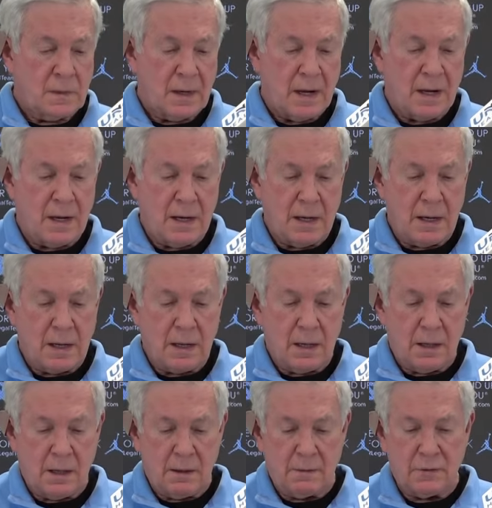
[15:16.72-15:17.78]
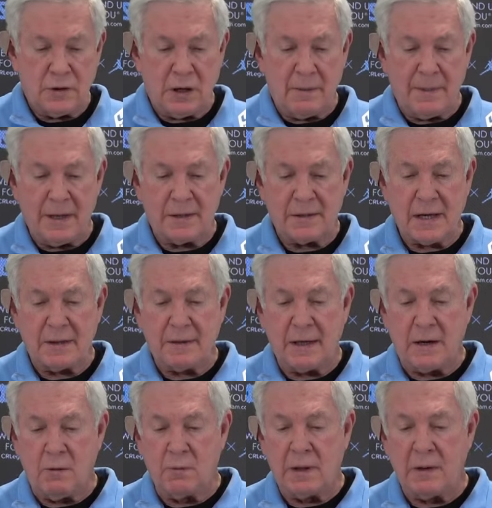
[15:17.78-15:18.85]
Sure. Jeremy, is that the
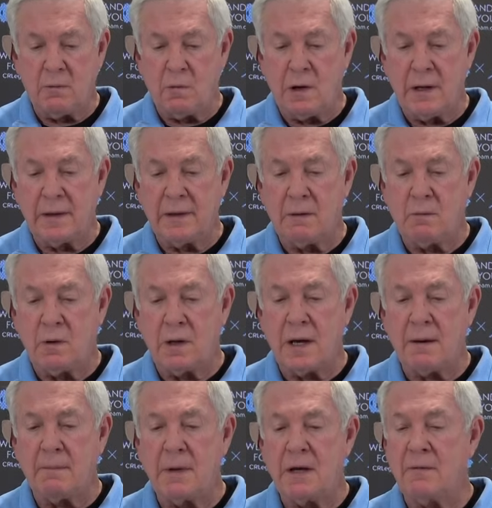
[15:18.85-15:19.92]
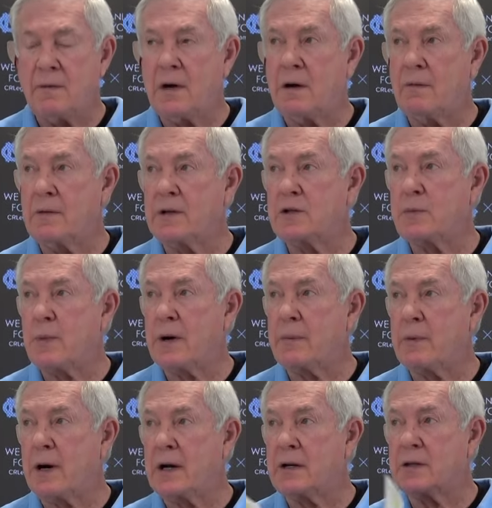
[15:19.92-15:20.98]
only one that will not be involved in spring
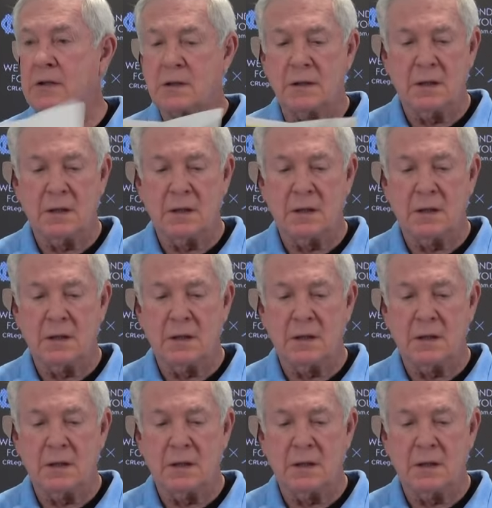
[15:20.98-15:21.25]
practice?